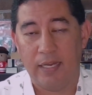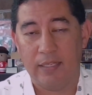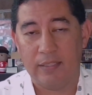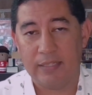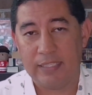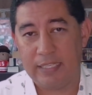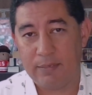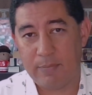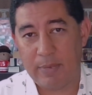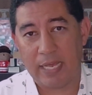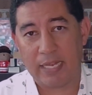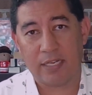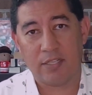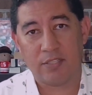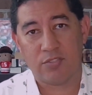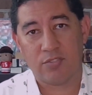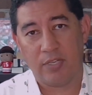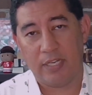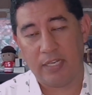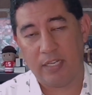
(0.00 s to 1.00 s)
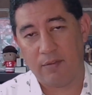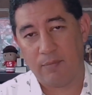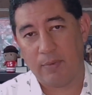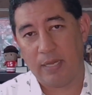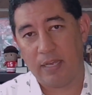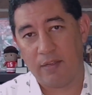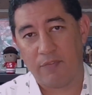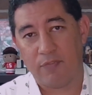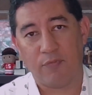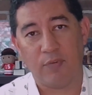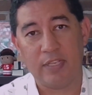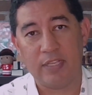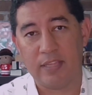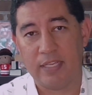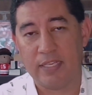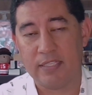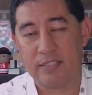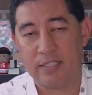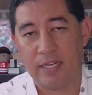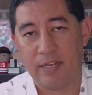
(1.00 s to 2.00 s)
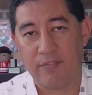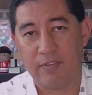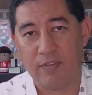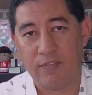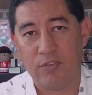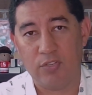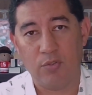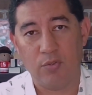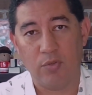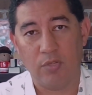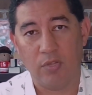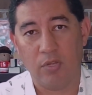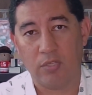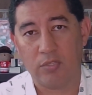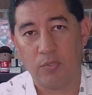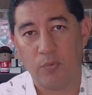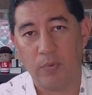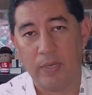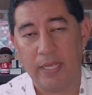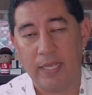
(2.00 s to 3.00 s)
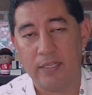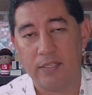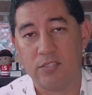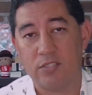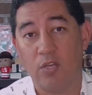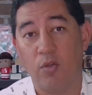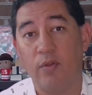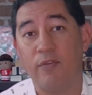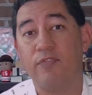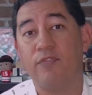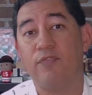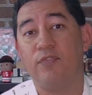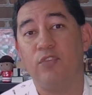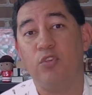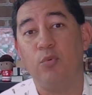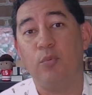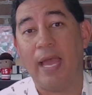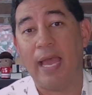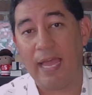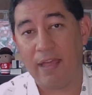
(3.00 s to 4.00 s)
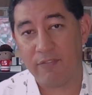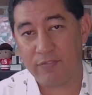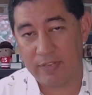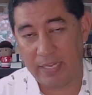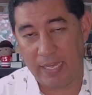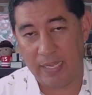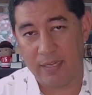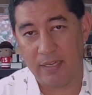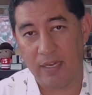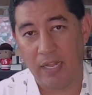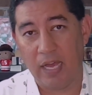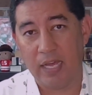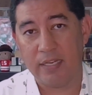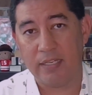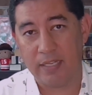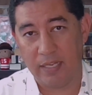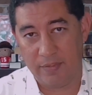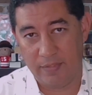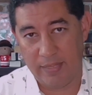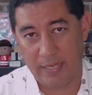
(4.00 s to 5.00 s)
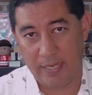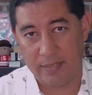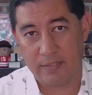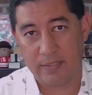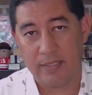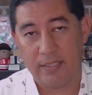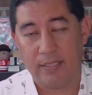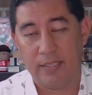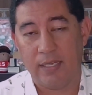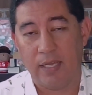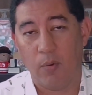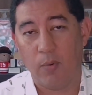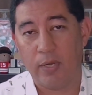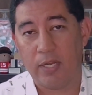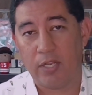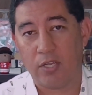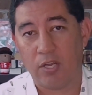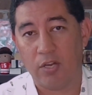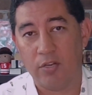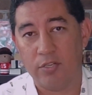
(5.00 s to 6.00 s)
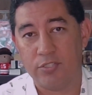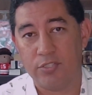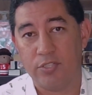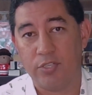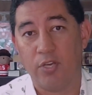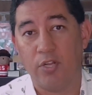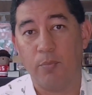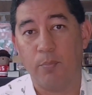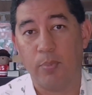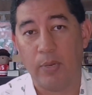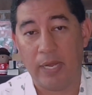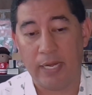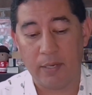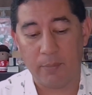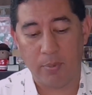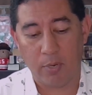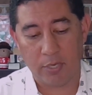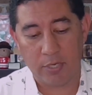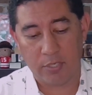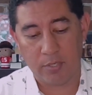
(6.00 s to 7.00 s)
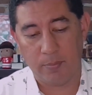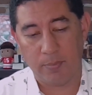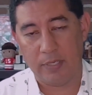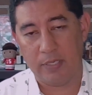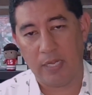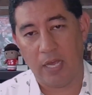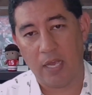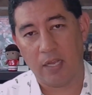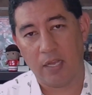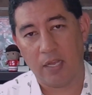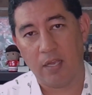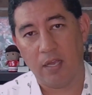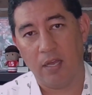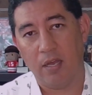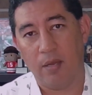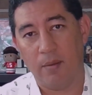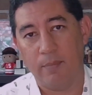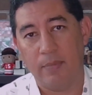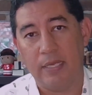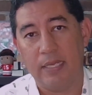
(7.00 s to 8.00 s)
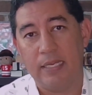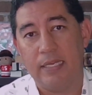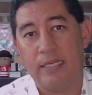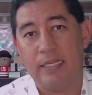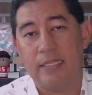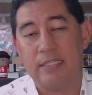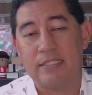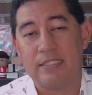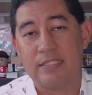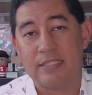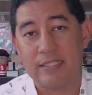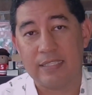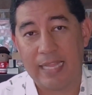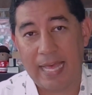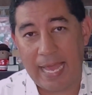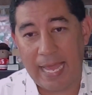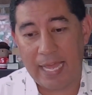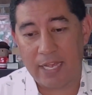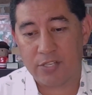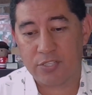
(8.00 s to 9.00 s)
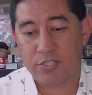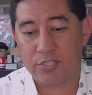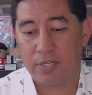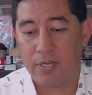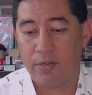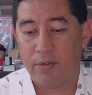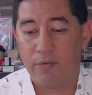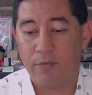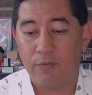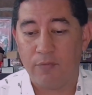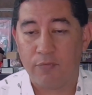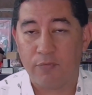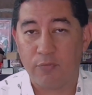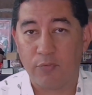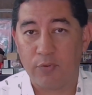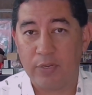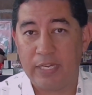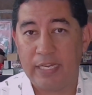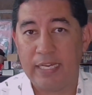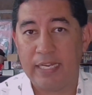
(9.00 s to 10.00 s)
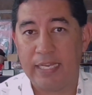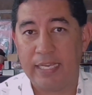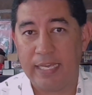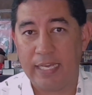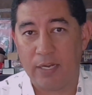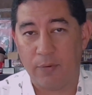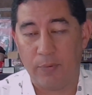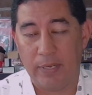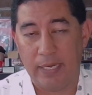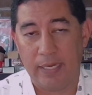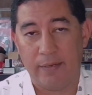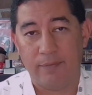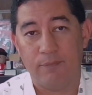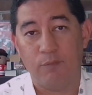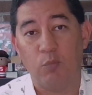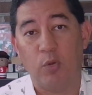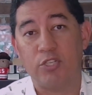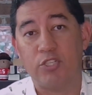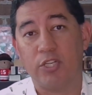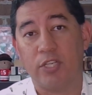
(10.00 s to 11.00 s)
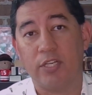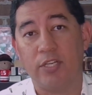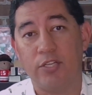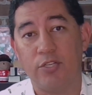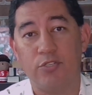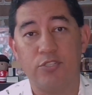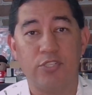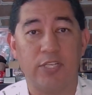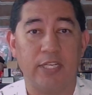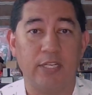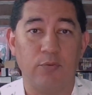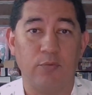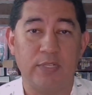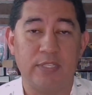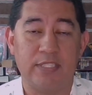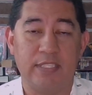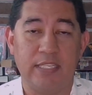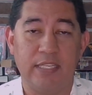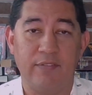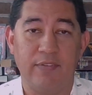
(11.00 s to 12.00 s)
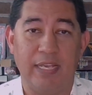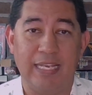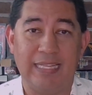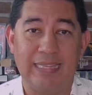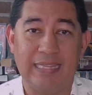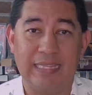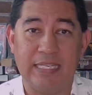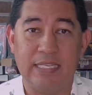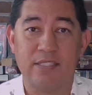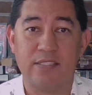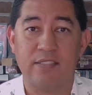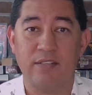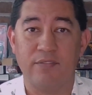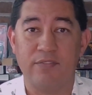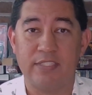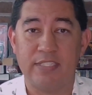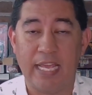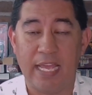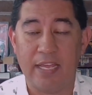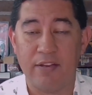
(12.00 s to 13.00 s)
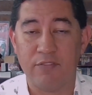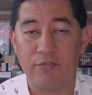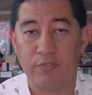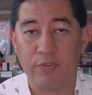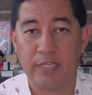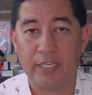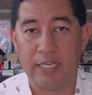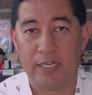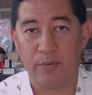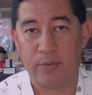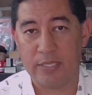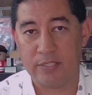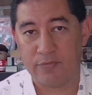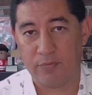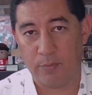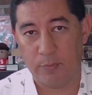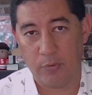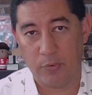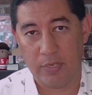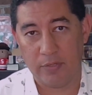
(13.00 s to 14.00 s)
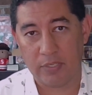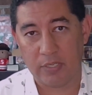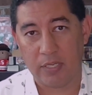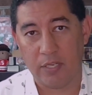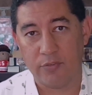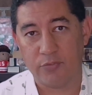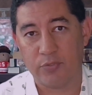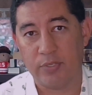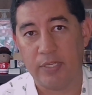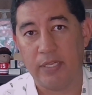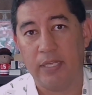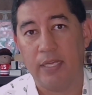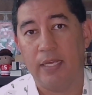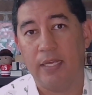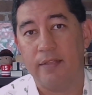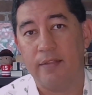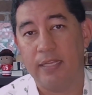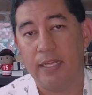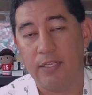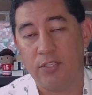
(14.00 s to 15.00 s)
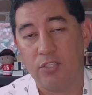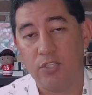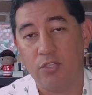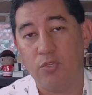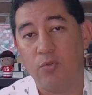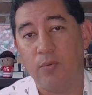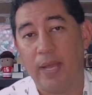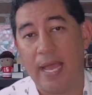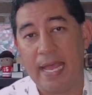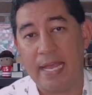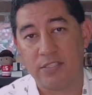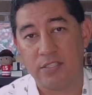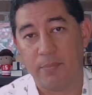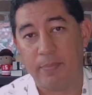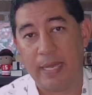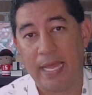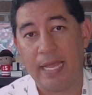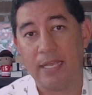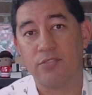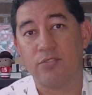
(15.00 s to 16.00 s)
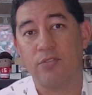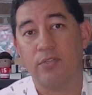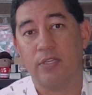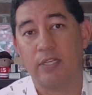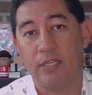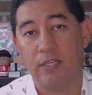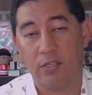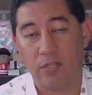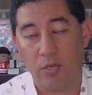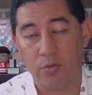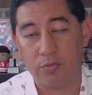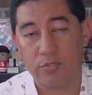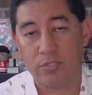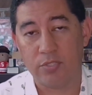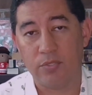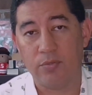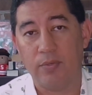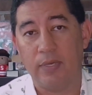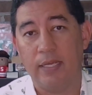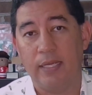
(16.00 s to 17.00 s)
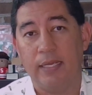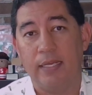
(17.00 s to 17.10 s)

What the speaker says: lead magnets or any of my free things that I've given you along the way. So if you have yet not done that, I want to encourage you to go to brandonpartycooper.com/free getaway. What you're going to do is you're going to receive a list of 10 free getaways from around the country that you as a pastor can go to.